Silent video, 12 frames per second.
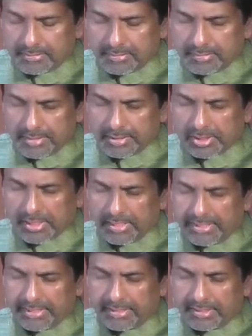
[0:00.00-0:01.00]
This
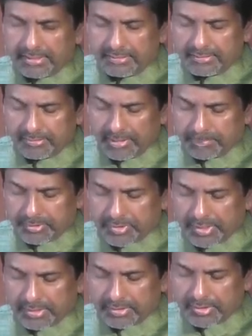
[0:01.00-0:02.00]
light
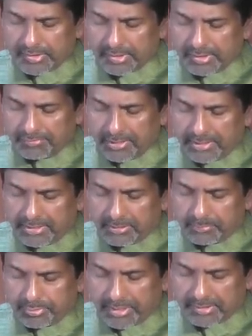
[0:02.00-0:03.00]
represents the
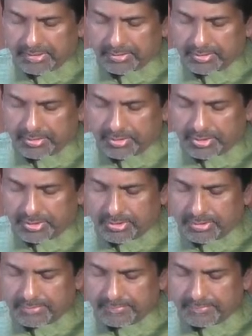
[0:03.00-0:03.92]
divine presence,